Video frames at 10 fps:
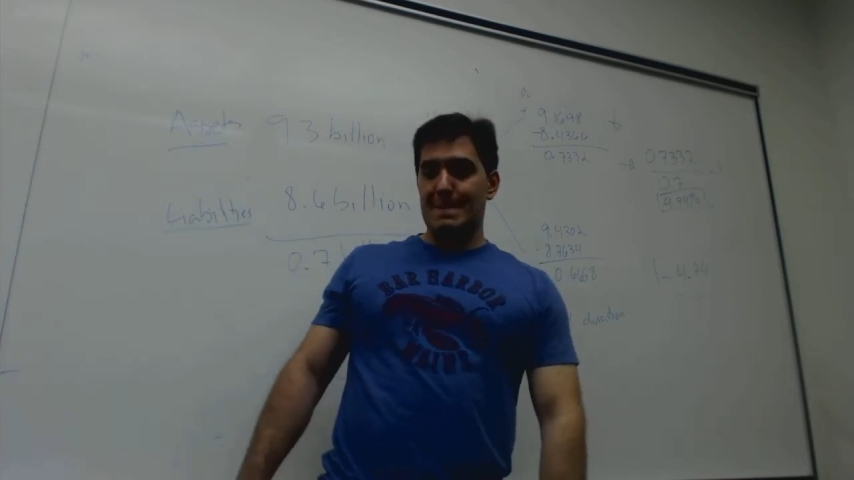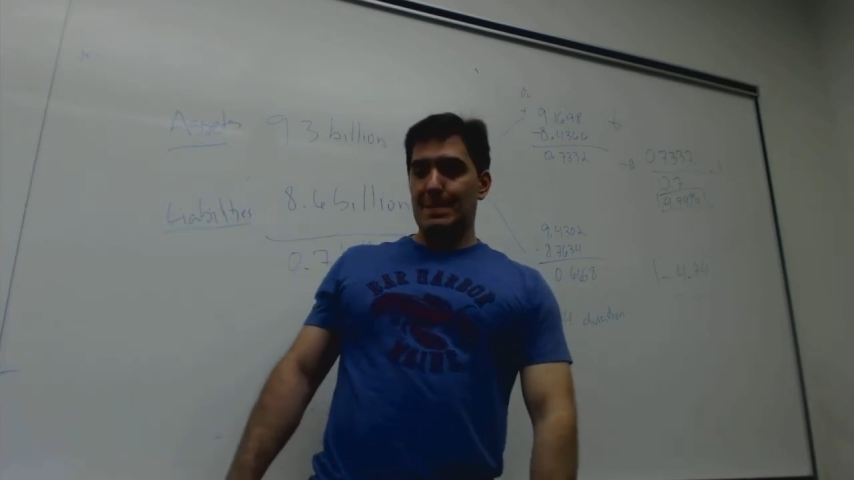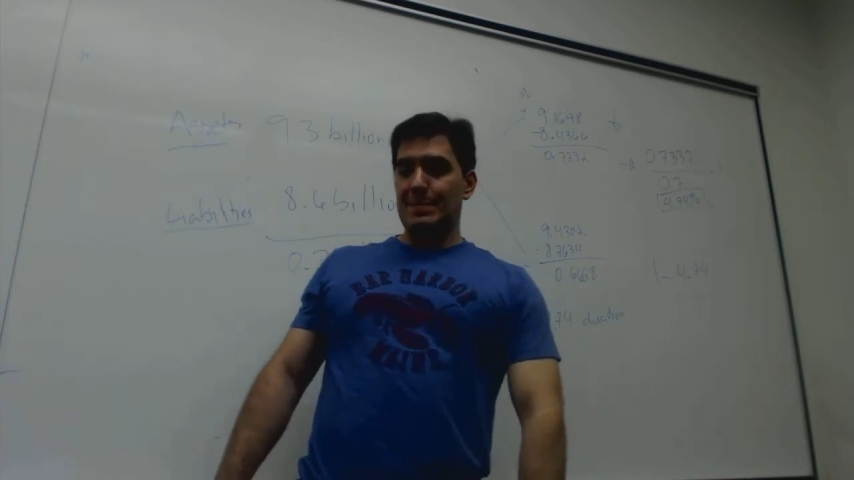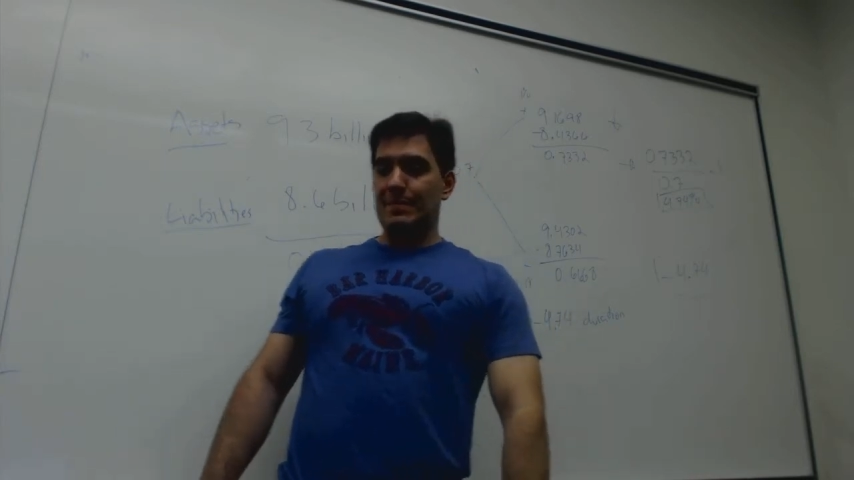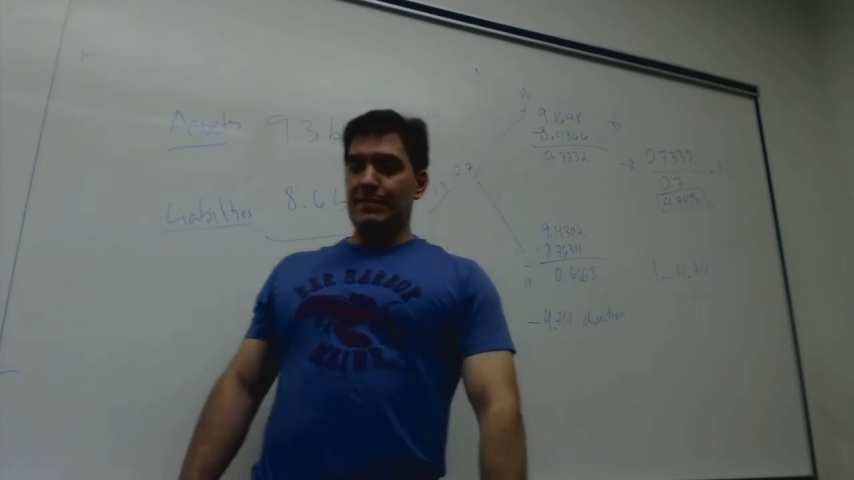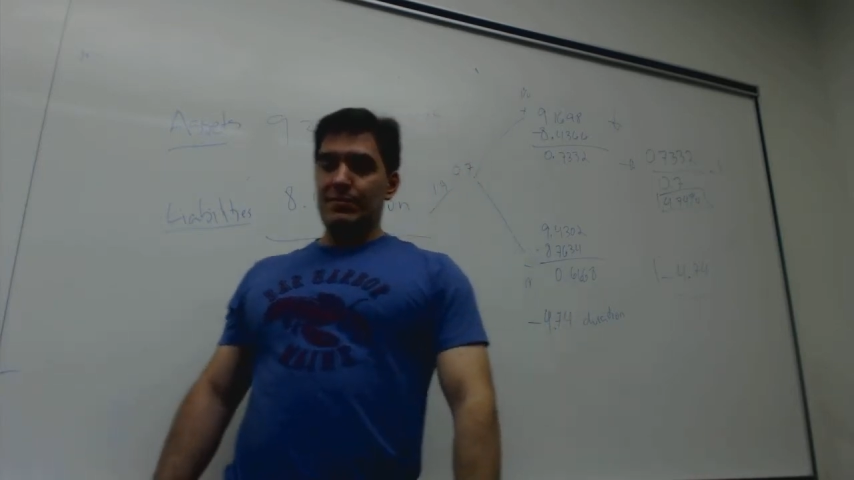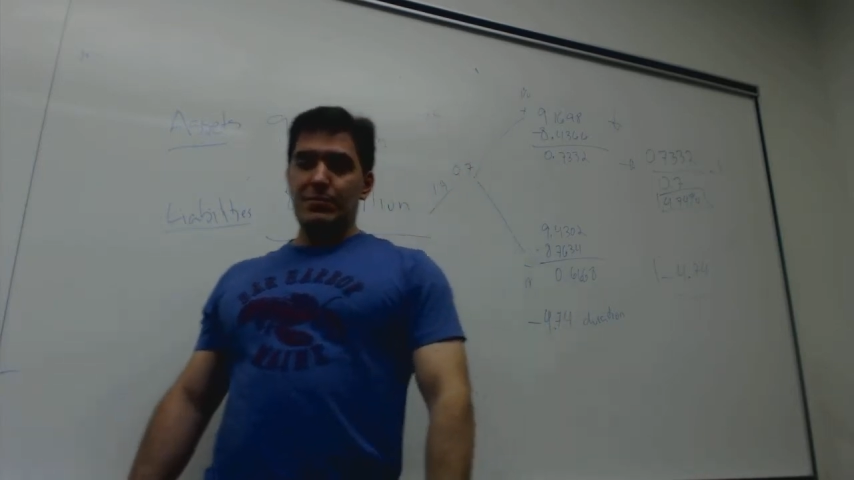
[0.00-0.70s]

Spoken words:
¿Y por qué no